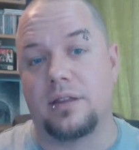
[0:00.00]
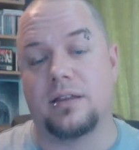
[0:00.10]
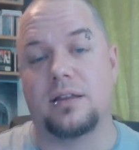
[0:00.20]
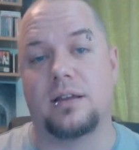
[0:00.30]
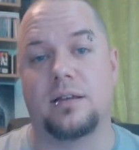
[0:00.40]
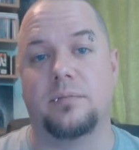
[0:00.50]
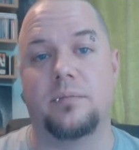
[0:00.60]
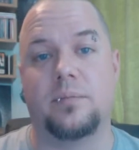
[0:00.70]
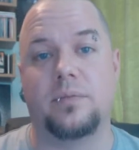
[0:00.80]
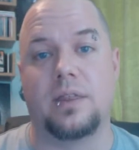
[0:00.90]
that
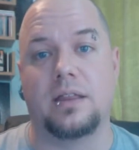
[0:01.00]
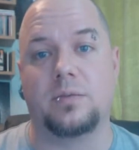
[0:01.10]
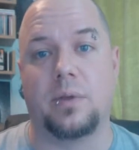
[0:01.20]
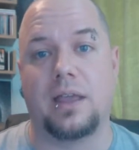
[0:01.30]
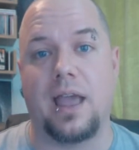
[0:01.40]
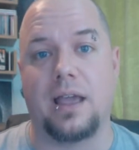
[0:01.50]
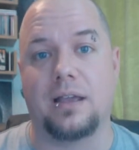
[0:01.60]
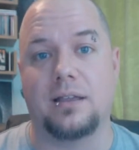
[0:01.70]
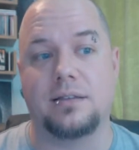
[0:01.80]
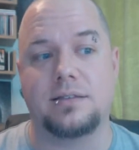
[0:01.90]
it's been
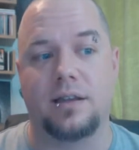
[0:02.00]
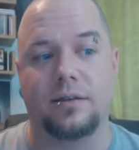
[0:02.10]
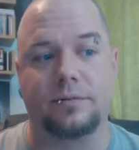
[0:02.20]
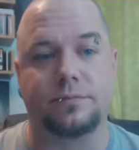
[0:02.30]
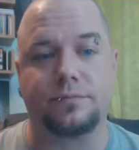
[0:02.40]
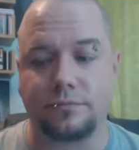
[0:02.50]
getting. So